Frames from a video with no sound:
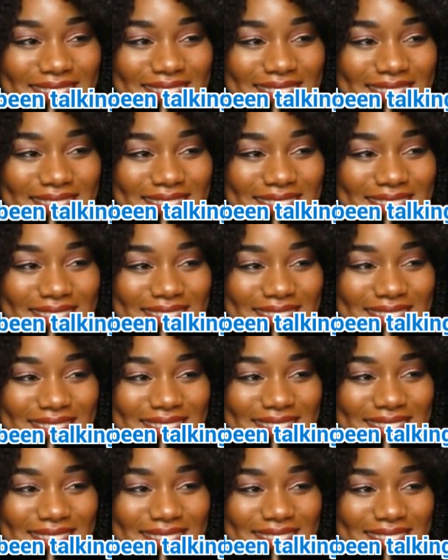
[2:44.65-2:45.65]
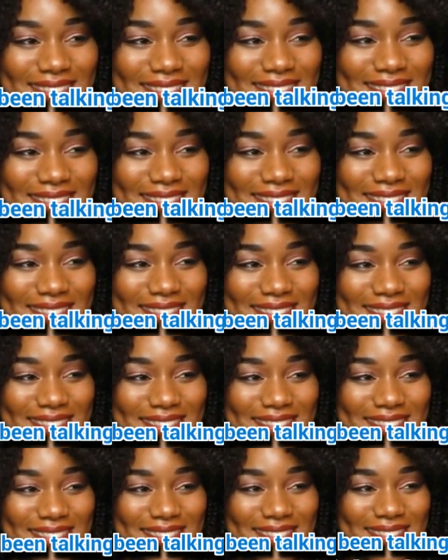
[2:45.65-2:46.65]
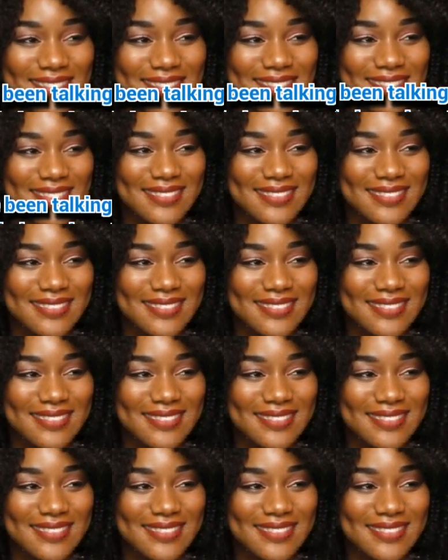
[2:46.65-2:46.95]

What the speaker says: Nobody speaks.